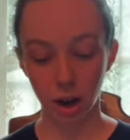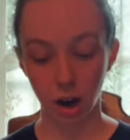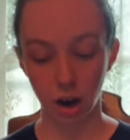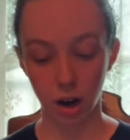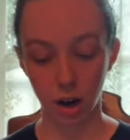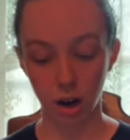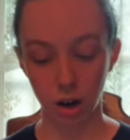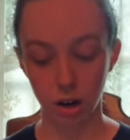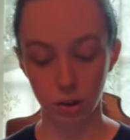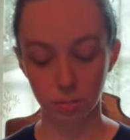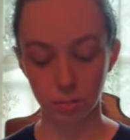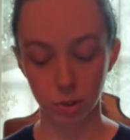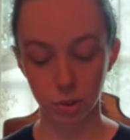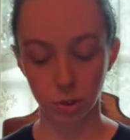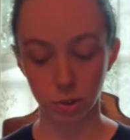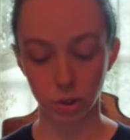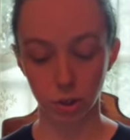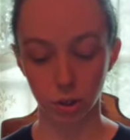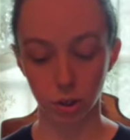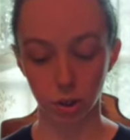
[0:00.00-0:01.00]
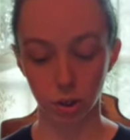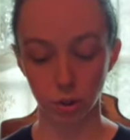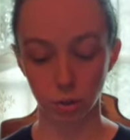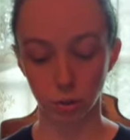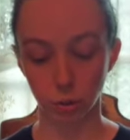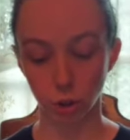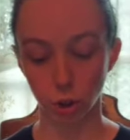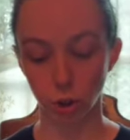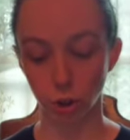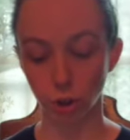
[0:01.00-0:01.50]
Um, so
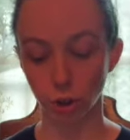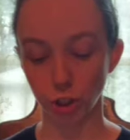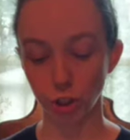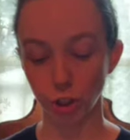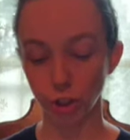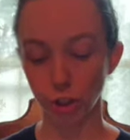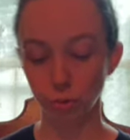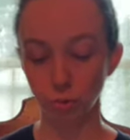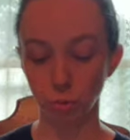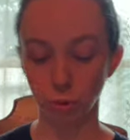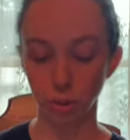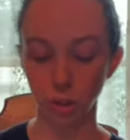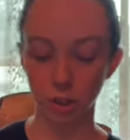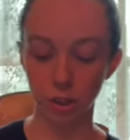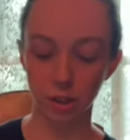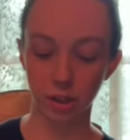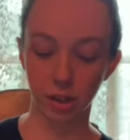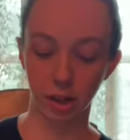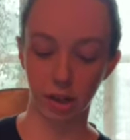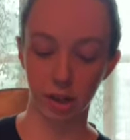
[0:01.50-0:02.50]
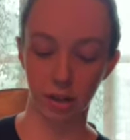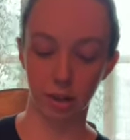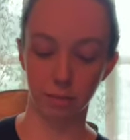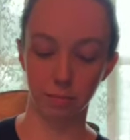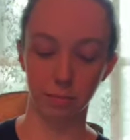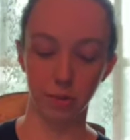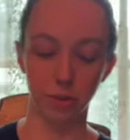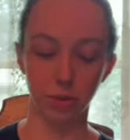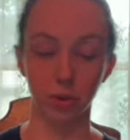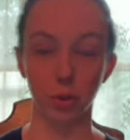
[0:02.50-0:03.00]
she would,
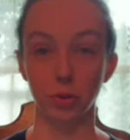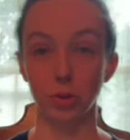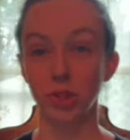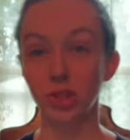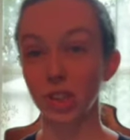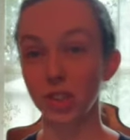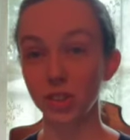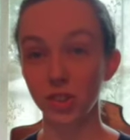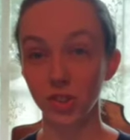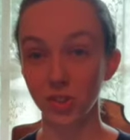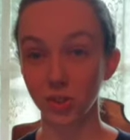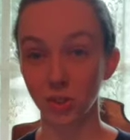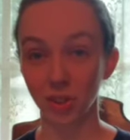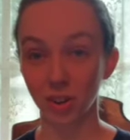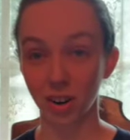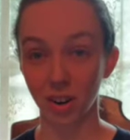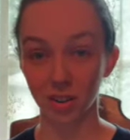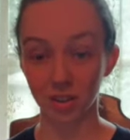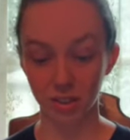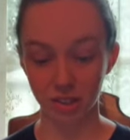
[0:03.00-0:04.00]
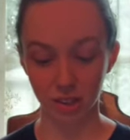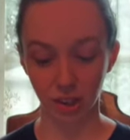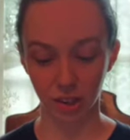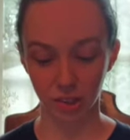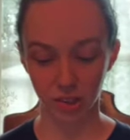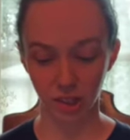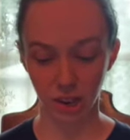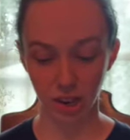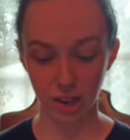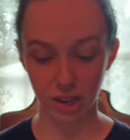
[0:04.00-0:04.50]
um, you know, sing to her heart's
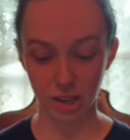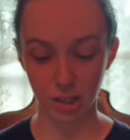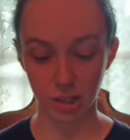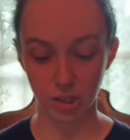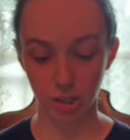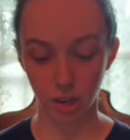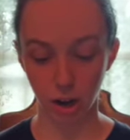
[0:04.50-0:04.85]
content.